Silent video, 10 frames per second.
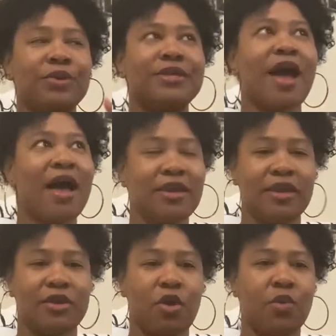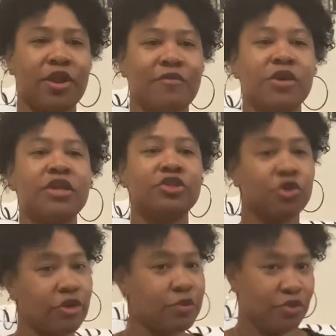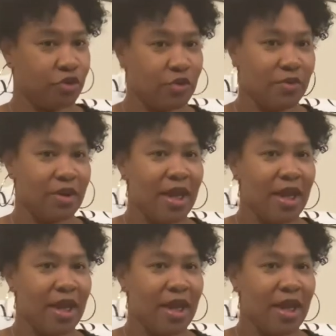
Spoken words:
diet or whatever. It starts with you.